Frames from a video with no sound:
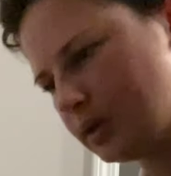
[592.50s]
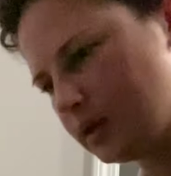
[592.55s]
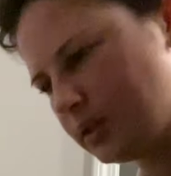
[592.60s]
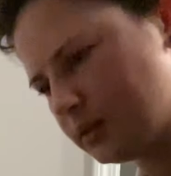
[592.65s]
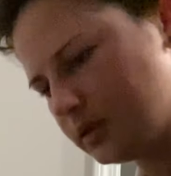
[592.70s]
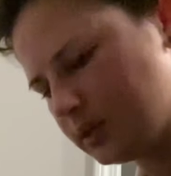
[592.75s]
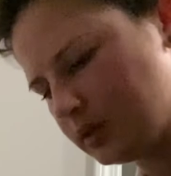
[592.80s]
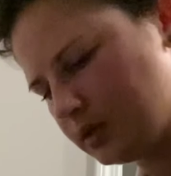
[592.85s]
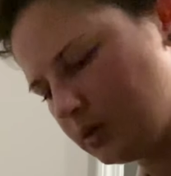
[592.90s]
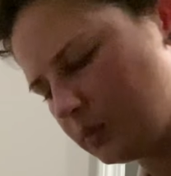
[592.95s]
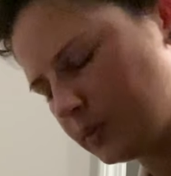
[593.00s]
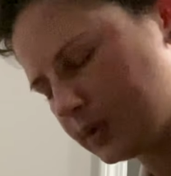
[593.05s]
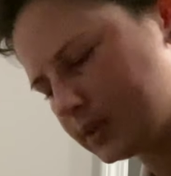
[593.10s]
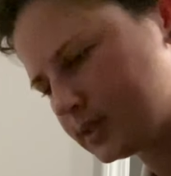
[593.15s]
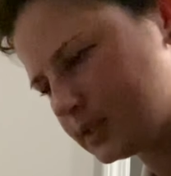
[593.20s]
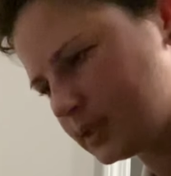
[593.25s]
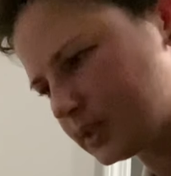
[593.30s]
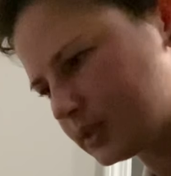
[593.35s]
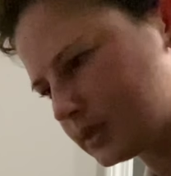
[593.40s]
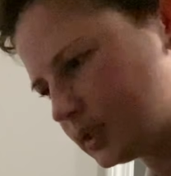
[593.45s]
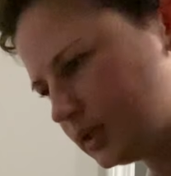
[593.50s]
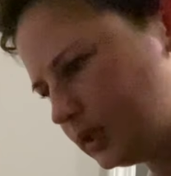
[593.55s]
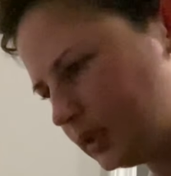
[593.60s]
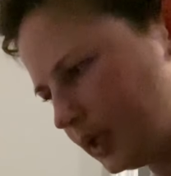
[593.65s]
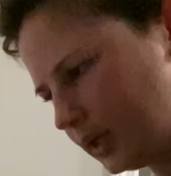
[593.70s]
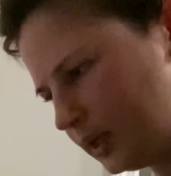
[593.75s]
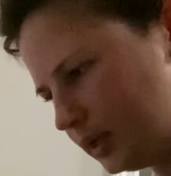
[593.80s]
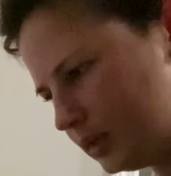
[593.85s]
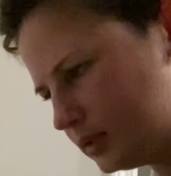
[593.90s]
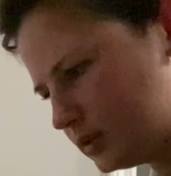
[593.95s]
that you want to assess the
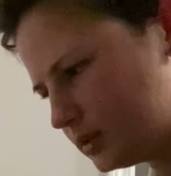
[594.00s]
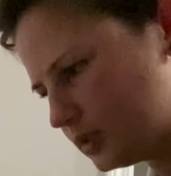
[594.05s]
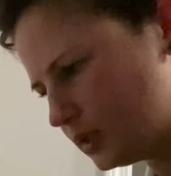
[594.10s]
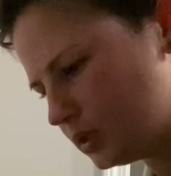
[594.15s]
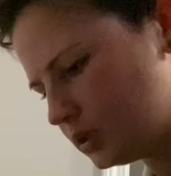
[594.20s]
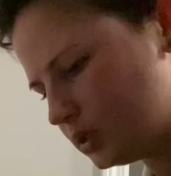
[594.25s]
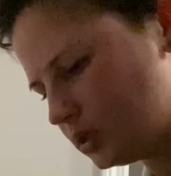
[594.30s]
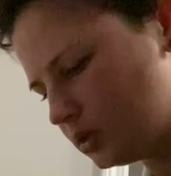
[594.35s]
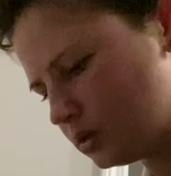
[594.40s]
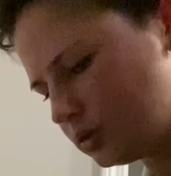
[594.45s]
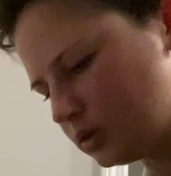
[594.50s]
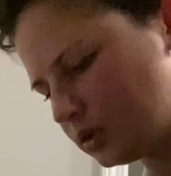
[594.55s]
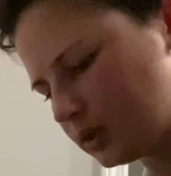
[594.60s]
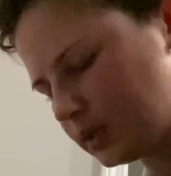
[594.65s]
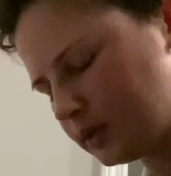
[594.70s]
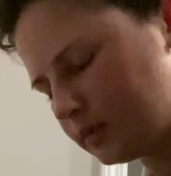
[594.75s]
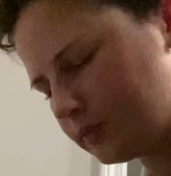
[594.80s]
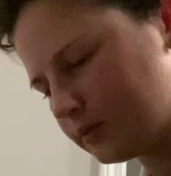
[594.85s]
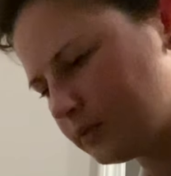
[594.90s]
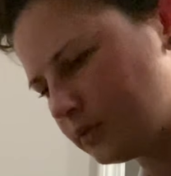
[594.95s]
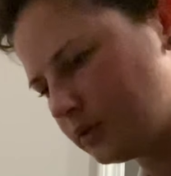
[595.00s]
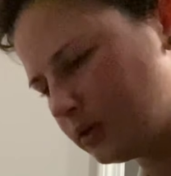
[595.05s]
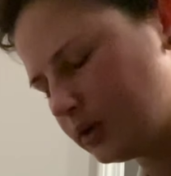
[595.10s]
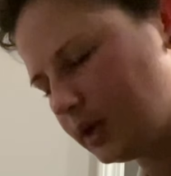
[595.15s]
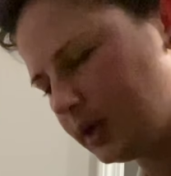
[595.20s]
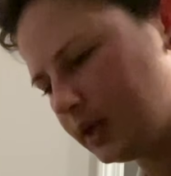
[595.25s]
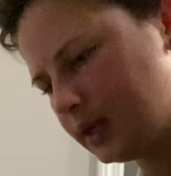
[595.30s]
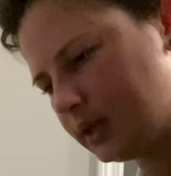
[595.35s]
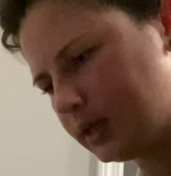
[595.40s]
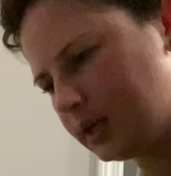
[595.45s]
legs, and you're looking for
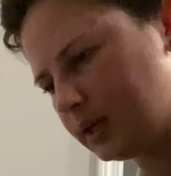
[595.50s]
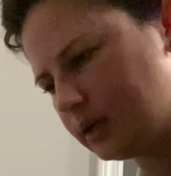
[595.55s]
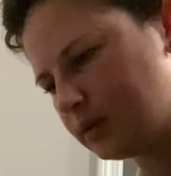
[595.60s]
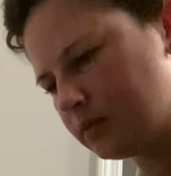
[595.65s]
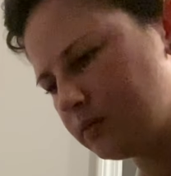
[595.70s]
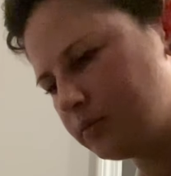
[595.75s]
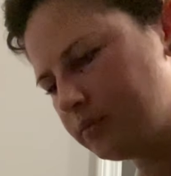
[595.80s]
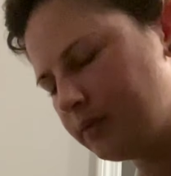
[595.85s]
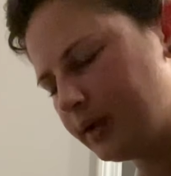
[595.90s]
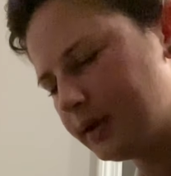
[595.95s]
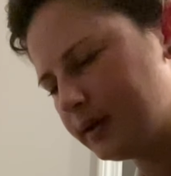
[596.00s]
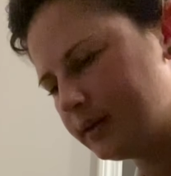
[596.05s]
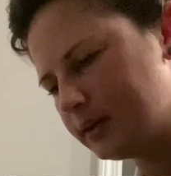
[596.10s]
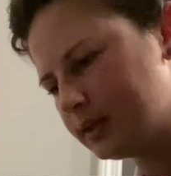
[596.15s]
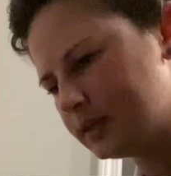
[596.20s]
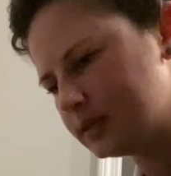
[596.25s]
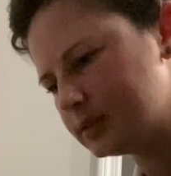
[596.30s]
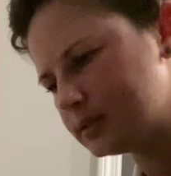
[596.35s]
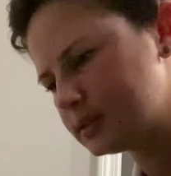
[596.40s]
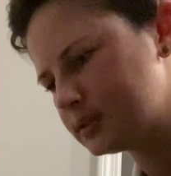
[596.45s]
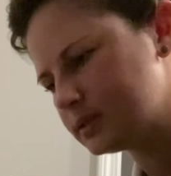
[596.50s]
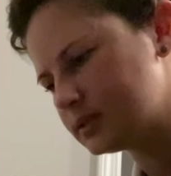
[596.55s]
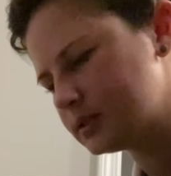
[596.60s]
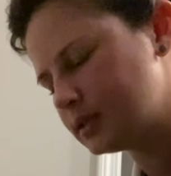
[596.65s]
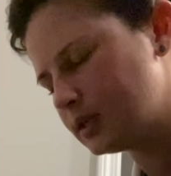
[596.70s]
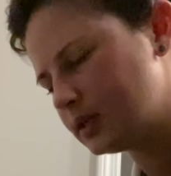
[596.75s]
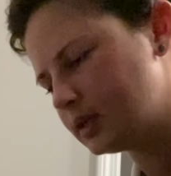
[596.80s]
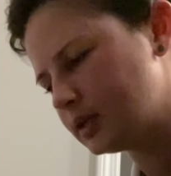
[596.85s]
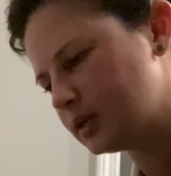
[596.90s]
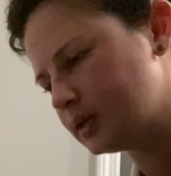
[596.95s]
any redness,
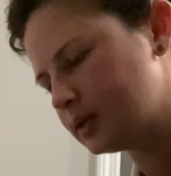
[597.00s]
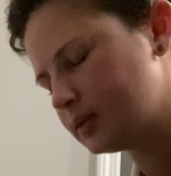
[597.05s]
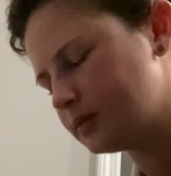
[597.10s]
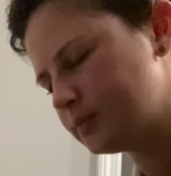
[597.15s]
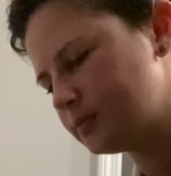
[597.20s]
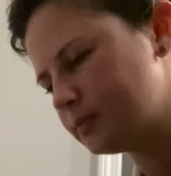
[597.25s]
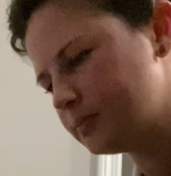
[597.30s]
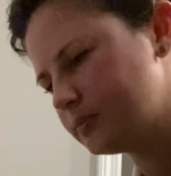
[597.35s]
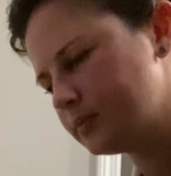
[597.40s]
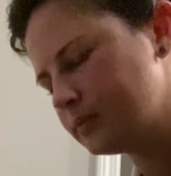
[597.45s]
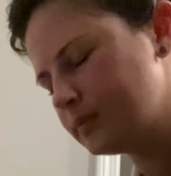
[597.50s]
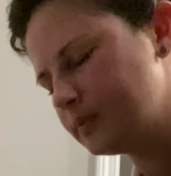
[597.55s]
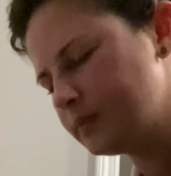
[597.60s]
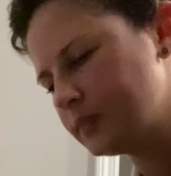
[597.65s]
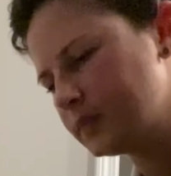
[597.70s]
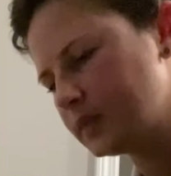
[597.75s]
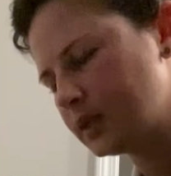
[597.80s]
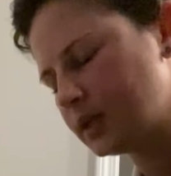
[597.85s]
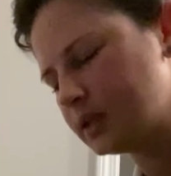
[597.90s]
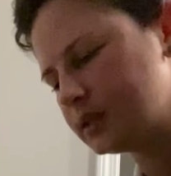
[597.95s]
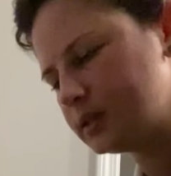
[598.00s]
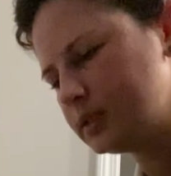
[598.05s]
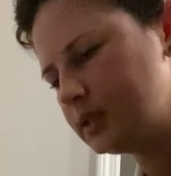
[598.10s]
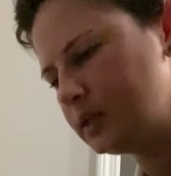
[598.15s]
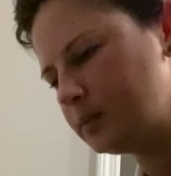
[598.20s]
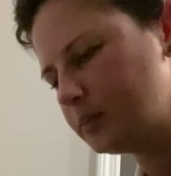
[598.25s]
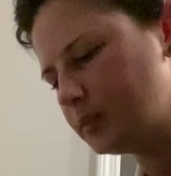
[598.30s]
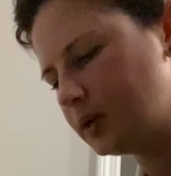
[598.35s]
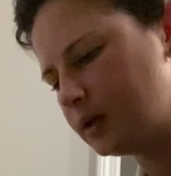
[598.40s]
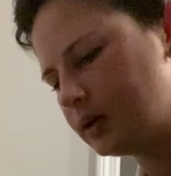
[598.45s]

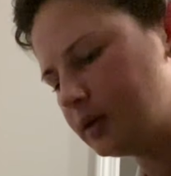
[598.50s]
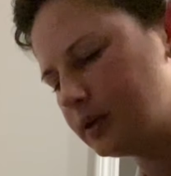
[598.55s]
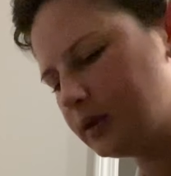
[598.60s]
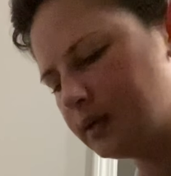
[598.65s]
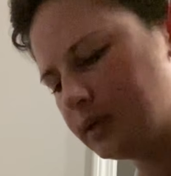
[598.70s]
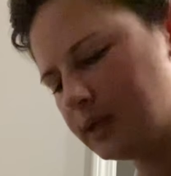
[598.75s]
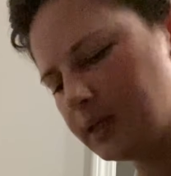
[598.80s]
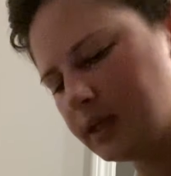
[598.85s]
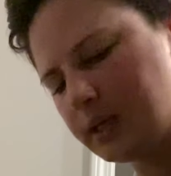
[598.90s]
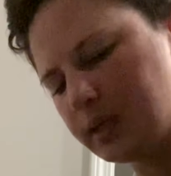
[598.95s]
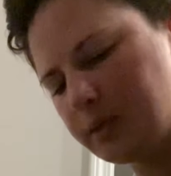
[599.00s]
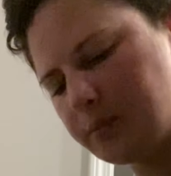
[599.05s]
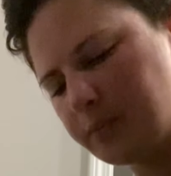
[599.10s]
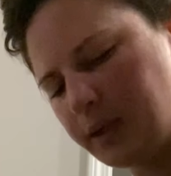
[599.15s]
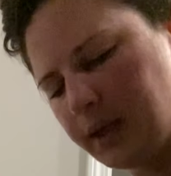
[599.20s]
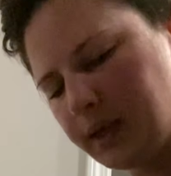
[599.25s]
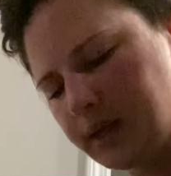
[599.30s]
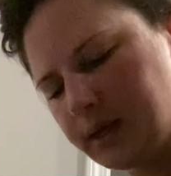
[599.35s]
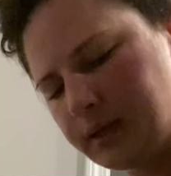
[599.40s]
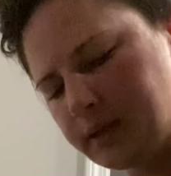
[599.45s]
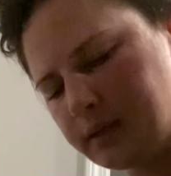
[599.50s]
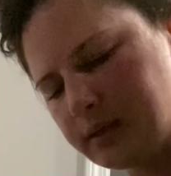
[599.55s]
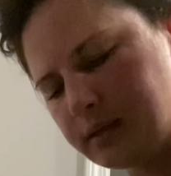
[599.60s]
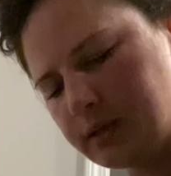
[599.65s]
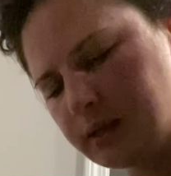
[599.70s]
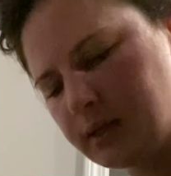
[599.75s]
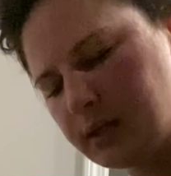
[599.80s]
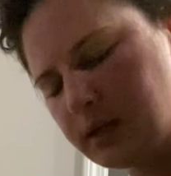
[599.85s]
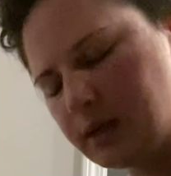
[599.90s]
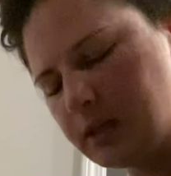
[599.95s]
edema, any pain.
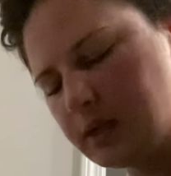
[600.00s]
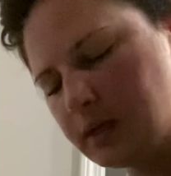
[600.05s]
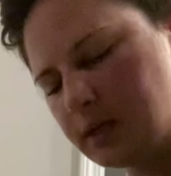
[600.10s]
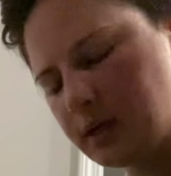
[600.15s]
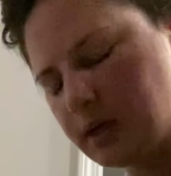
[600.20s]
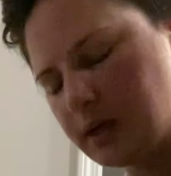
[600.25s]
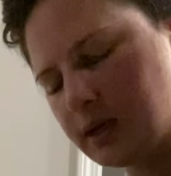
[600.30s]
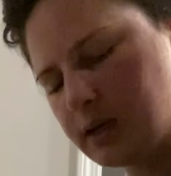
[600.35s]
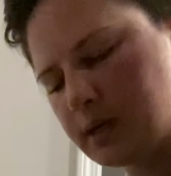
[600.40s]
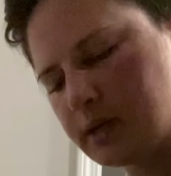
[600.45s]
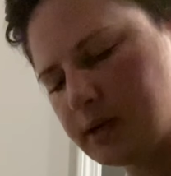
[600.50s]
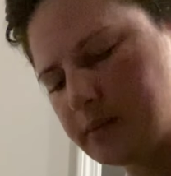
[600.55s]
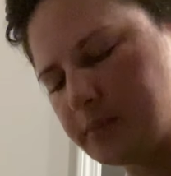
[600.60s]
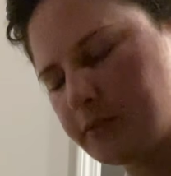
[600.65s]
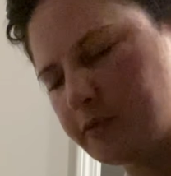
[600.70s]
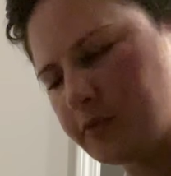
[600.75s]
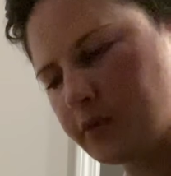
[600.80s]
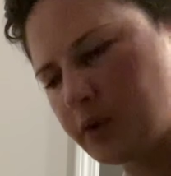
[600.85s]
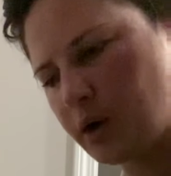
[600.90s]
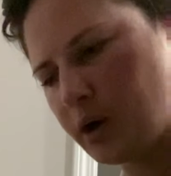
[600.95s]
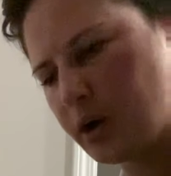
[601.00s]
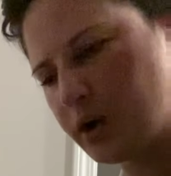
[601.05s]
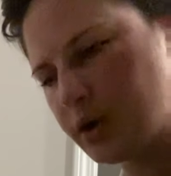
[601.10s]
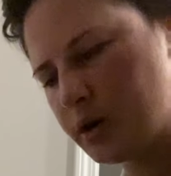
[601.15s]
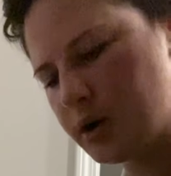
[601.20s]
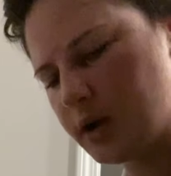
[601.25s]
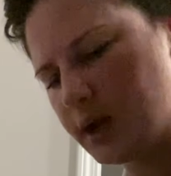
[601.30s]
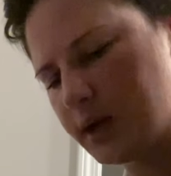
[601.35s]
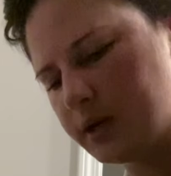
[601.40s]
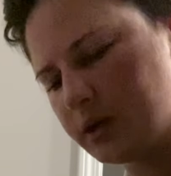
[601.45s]
For
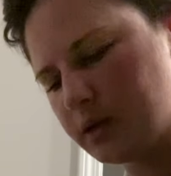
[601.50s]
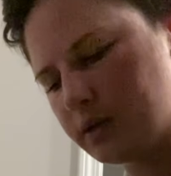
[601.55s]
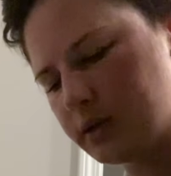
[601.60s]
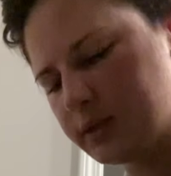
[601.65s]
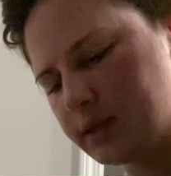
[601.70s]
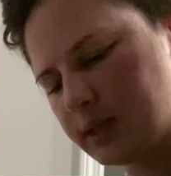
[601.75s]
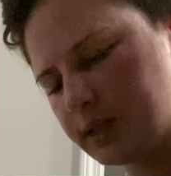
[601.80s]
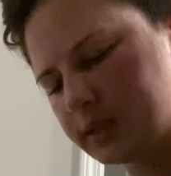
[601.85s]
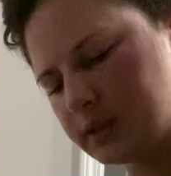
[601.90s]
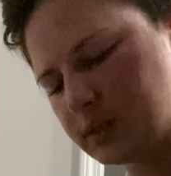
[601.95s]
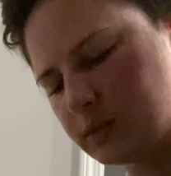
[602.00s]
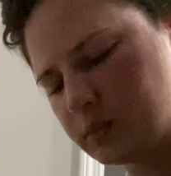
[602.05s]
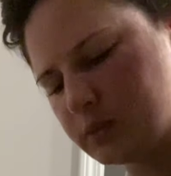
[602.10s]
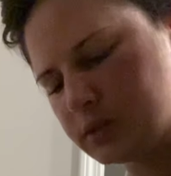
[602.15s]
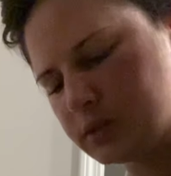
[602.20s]
her, I noted that there was